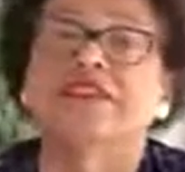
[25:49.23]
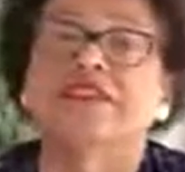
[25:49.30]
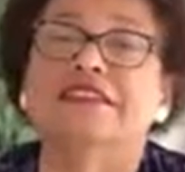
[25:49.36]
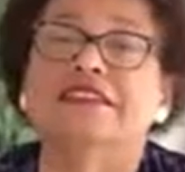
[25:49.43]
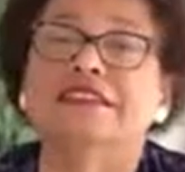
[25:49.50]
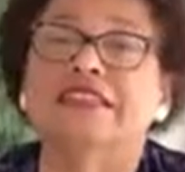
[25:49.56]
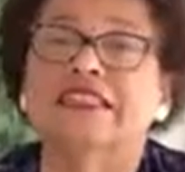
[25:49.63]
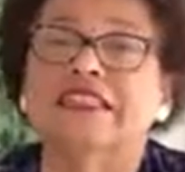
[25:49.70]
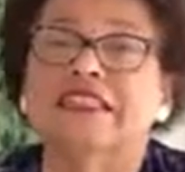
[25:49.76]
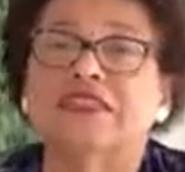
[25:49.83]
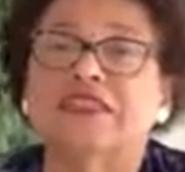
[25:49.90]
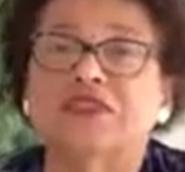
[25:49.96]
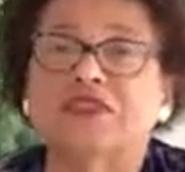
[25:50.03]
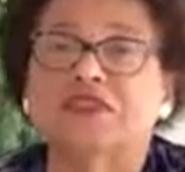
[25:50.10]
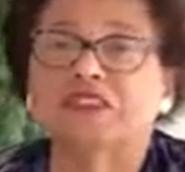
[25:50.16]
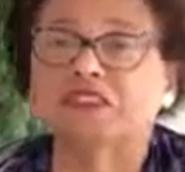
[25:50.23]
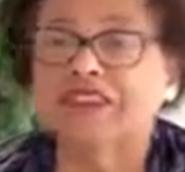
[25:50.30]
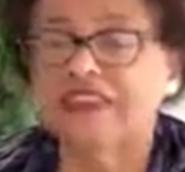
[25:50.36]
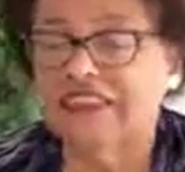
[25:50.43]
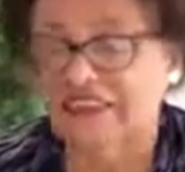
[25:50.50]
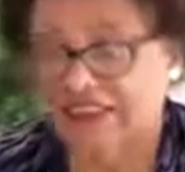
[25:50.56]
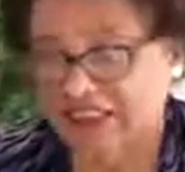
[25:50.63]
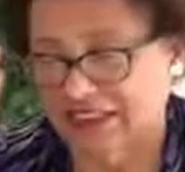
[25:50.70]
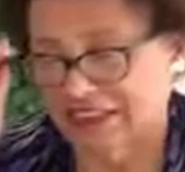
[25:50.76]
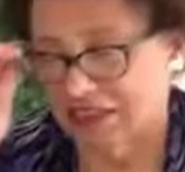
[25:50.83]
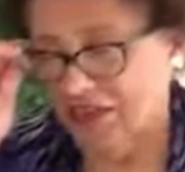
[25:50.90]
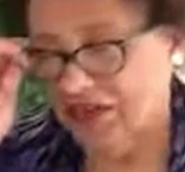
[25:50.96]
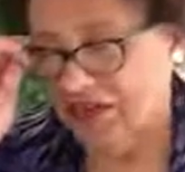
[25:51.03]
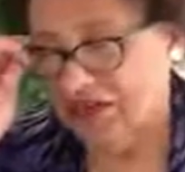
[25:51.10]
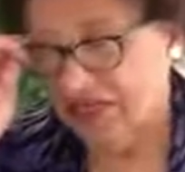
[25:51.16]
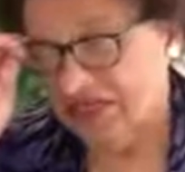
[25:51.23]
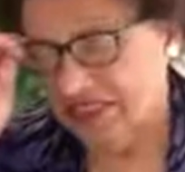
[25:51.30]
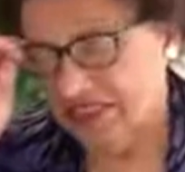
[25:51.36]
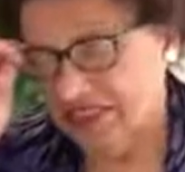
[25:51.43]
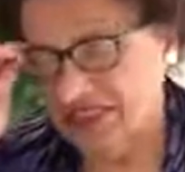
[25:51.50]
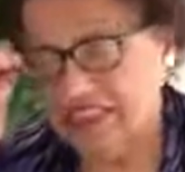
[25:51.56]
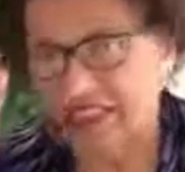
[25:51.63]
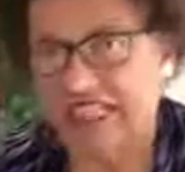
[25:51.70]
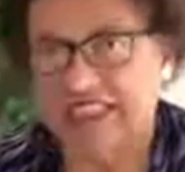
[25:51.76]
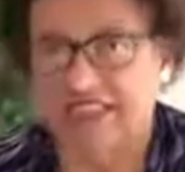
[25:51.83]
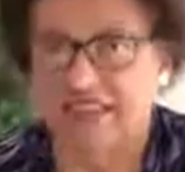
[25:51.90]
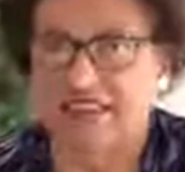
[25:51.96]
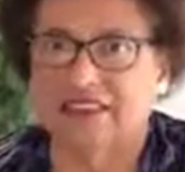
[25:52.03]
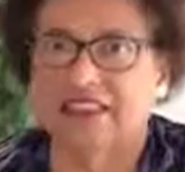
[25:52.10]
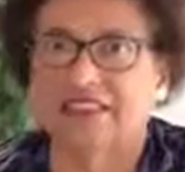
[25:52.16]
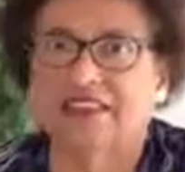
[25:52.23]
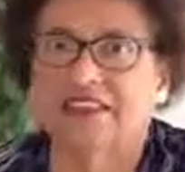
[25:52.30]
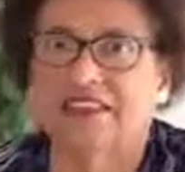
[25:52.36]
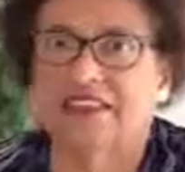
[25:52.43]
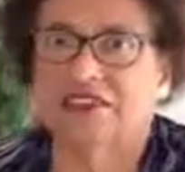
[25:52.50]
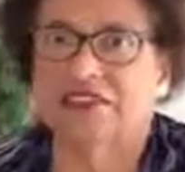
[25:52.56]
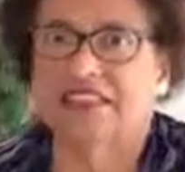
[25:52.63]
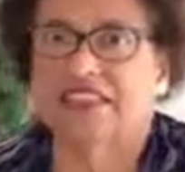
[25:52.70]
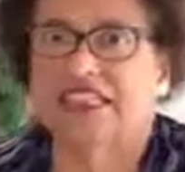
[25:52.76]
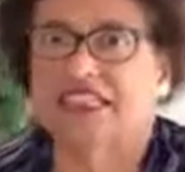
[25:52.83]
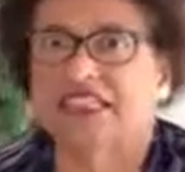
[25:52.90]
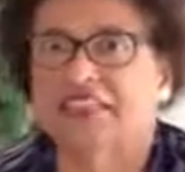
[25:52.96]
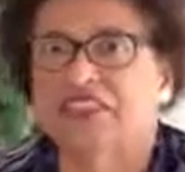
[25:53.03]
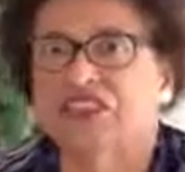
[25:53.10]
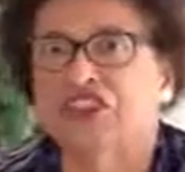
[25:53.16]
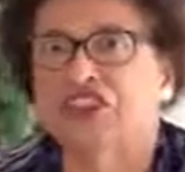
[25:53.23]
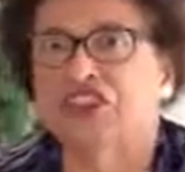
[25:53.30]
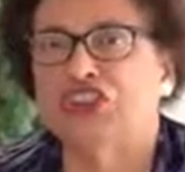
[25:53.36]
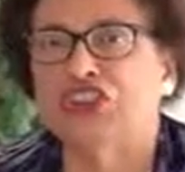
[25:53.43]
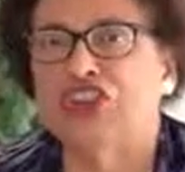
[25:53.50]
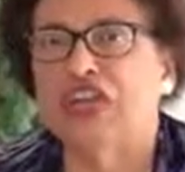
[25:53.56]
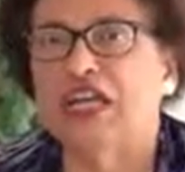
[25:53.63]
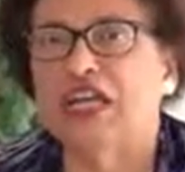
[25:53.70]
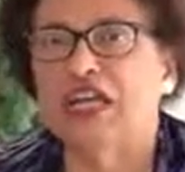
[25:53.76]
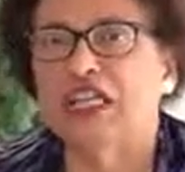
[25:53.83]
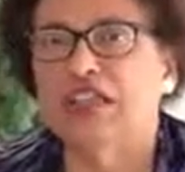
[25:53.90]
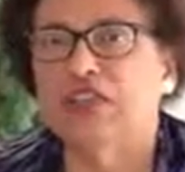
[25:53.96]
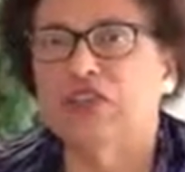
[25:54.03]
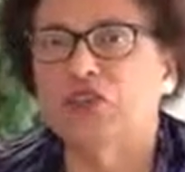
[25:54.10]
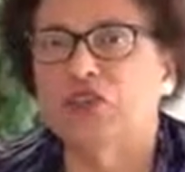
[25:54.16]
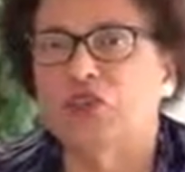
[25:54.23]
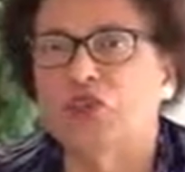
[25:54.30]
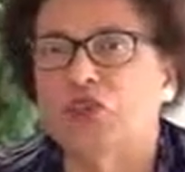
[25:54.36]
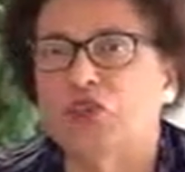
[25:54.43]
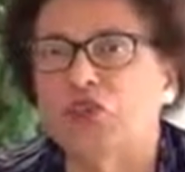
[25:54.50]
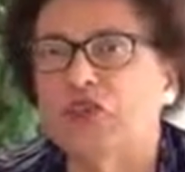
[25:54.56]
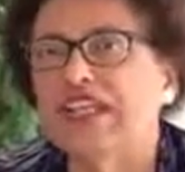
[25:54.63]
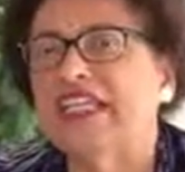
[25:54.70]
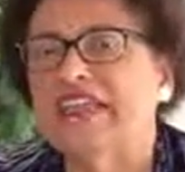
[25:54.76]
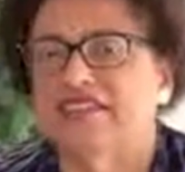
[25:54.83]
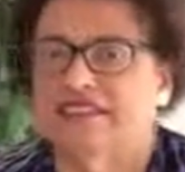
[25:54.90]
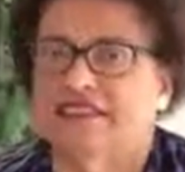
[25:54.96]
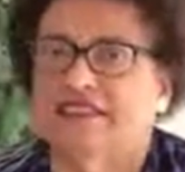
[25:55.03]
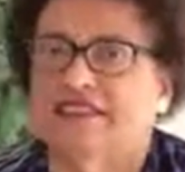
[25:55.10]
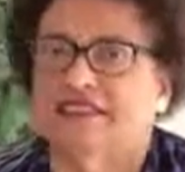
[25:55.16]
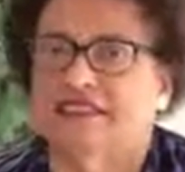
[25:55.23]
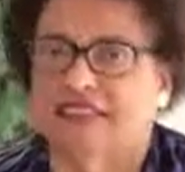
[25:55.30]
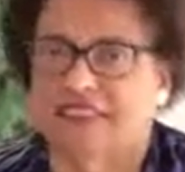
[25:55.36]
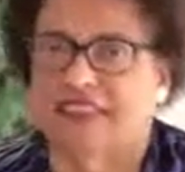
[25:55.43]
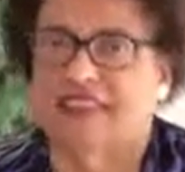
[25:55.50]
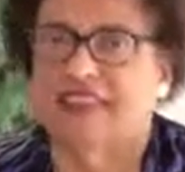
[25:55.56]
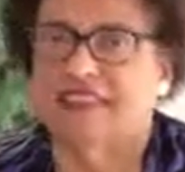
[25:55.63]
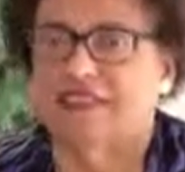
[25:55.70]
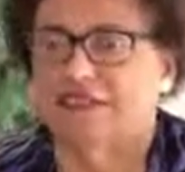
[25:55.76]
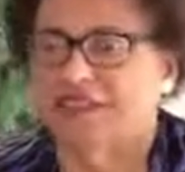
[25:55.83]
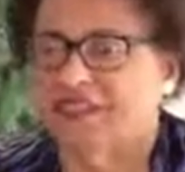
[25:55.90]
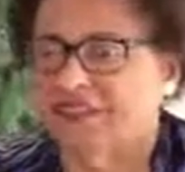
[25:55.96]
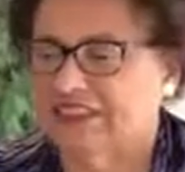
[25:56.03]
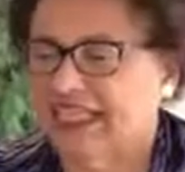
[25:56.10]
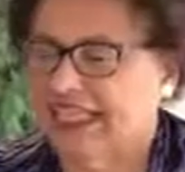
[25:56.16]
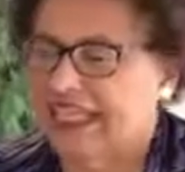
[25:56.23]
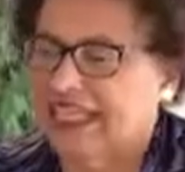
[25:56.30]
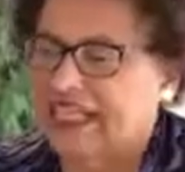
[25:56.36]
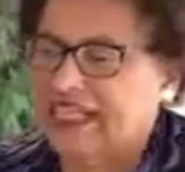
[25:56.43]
She said as she was sitting there, all of a sudden, it was like this giant wind, she said. It was like